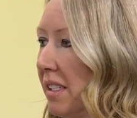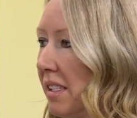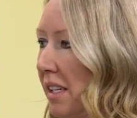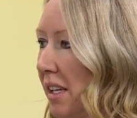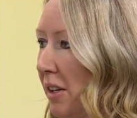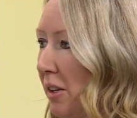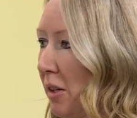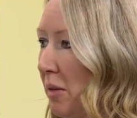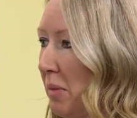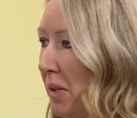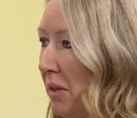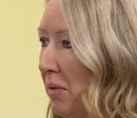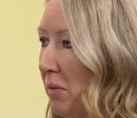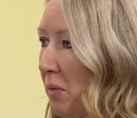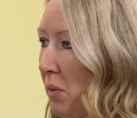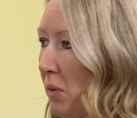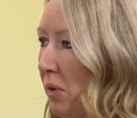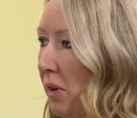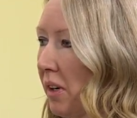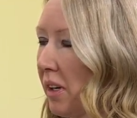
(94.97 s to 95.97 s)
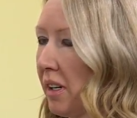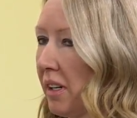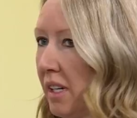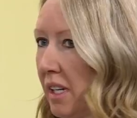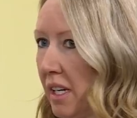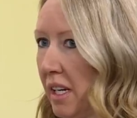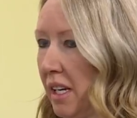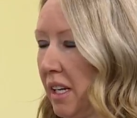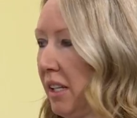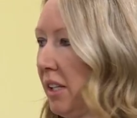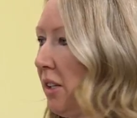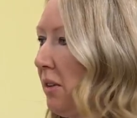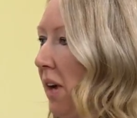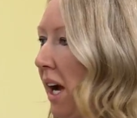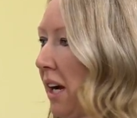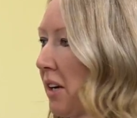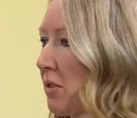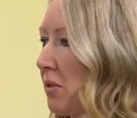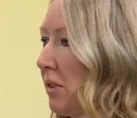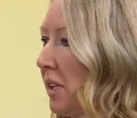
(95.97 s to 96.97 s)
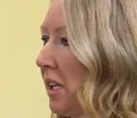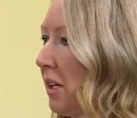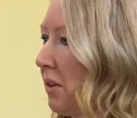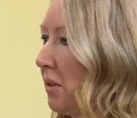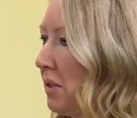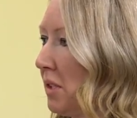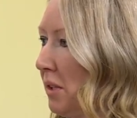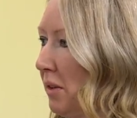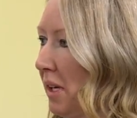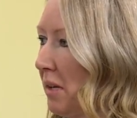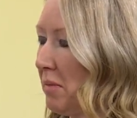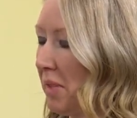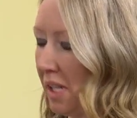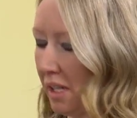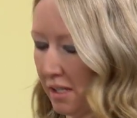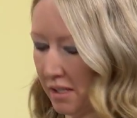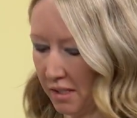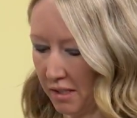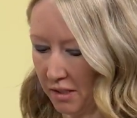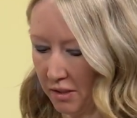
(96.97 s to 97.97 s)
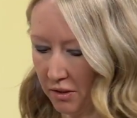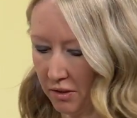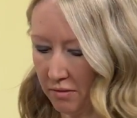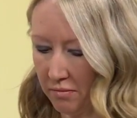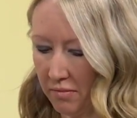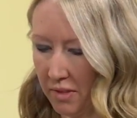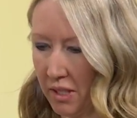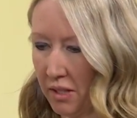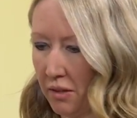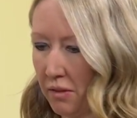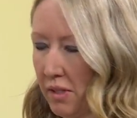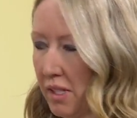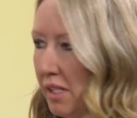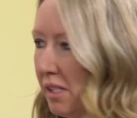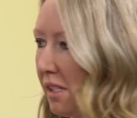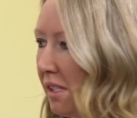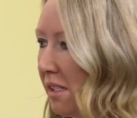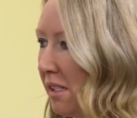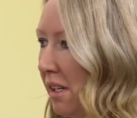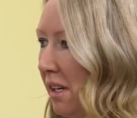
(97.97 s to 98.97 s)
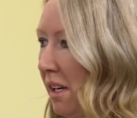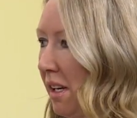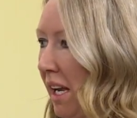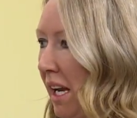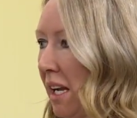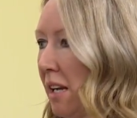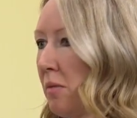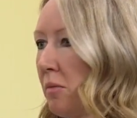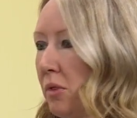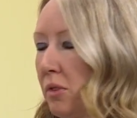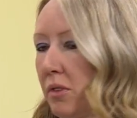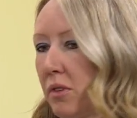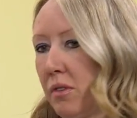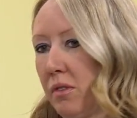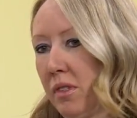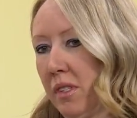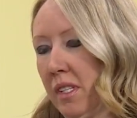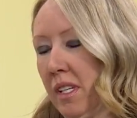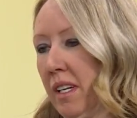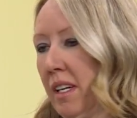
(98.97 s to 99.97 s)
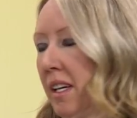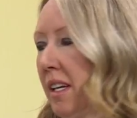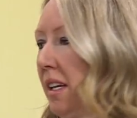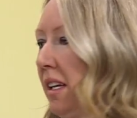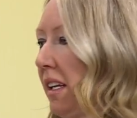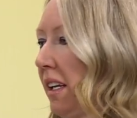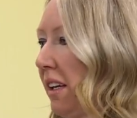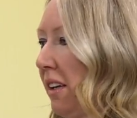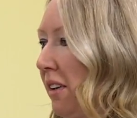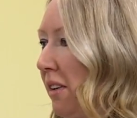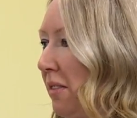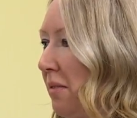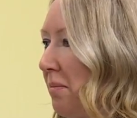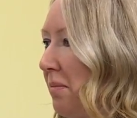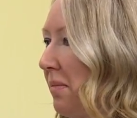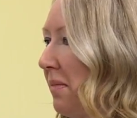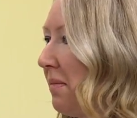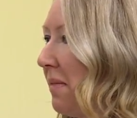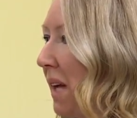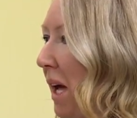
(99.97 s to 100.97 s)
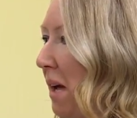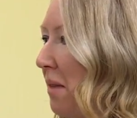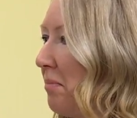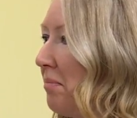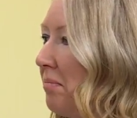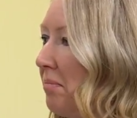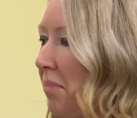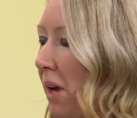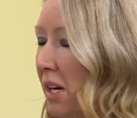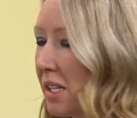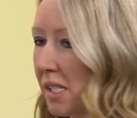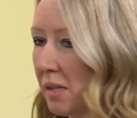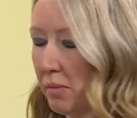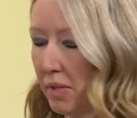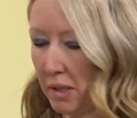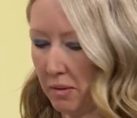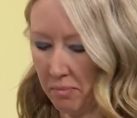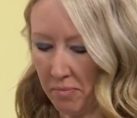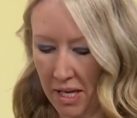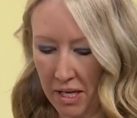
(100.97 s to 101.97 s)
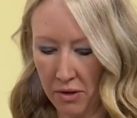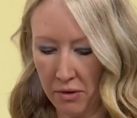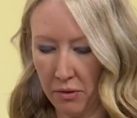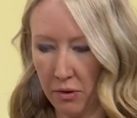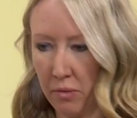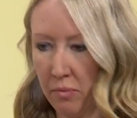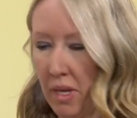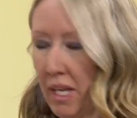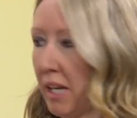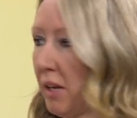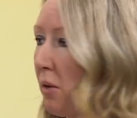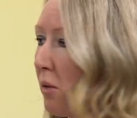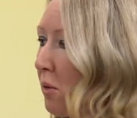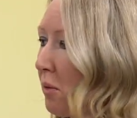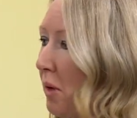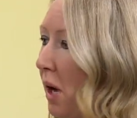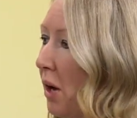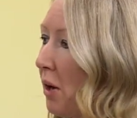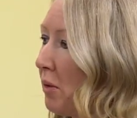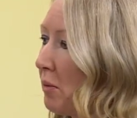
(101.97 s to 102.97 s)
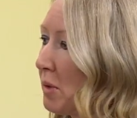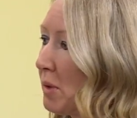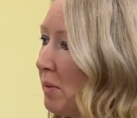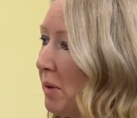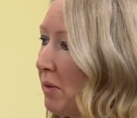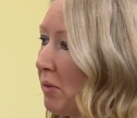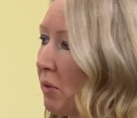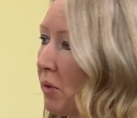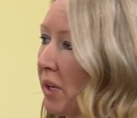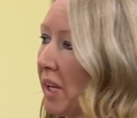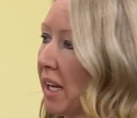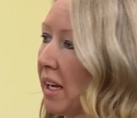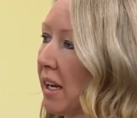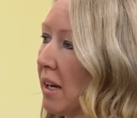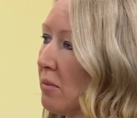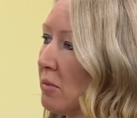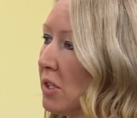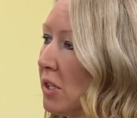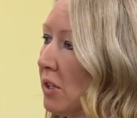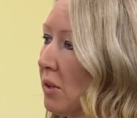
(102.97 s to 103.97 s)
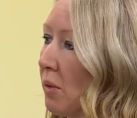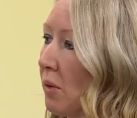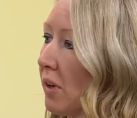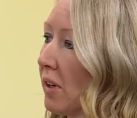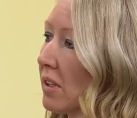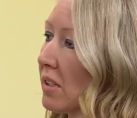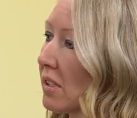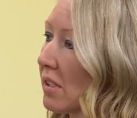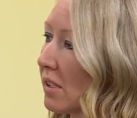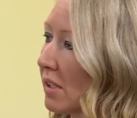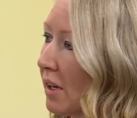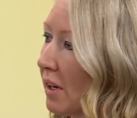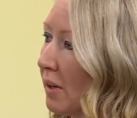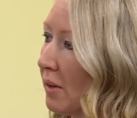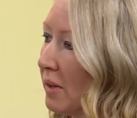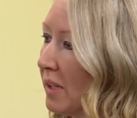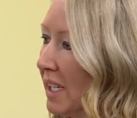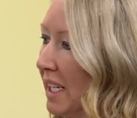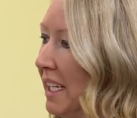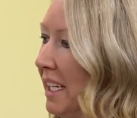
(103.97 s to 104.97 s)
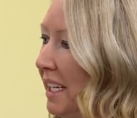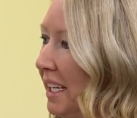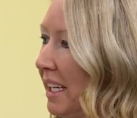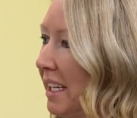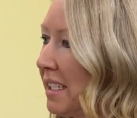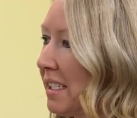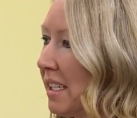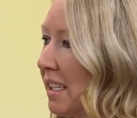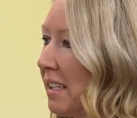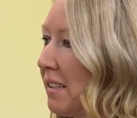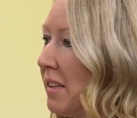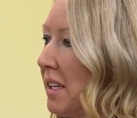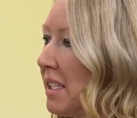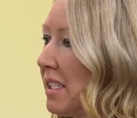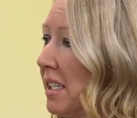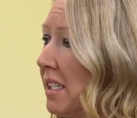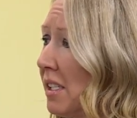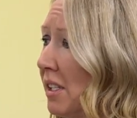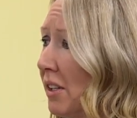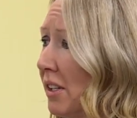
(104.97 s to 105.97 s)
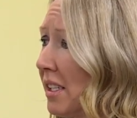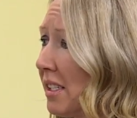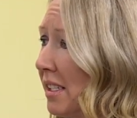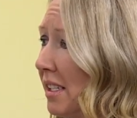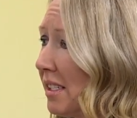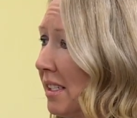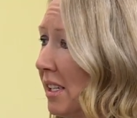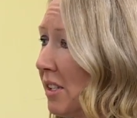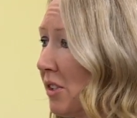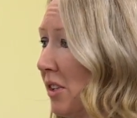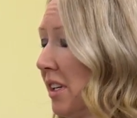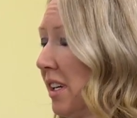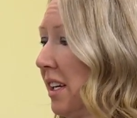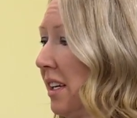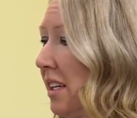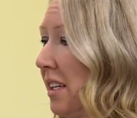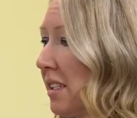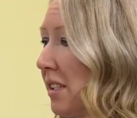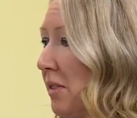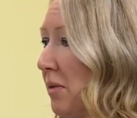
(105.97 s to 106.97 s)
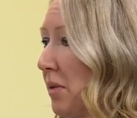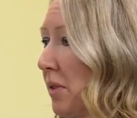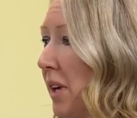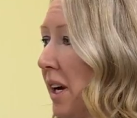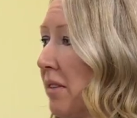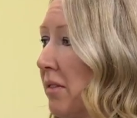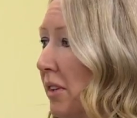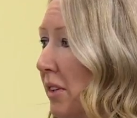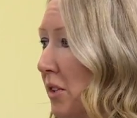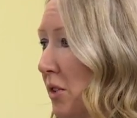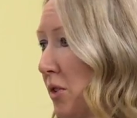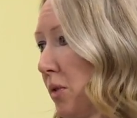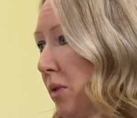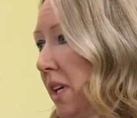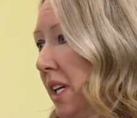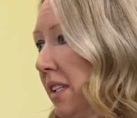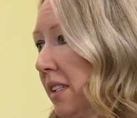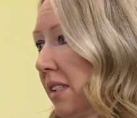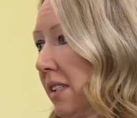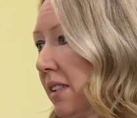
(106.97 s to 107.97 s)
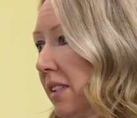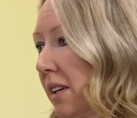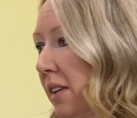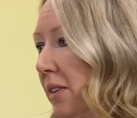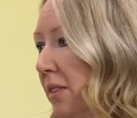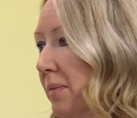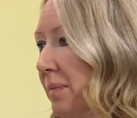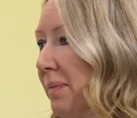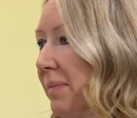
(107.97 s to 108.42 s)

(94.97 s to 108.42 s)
consider before you actually go do it because you're, you know, this is an animal who's, you know, possibly been through many homes before they come to yours. So it's a it's a serious decision and it's a forever choice. So right.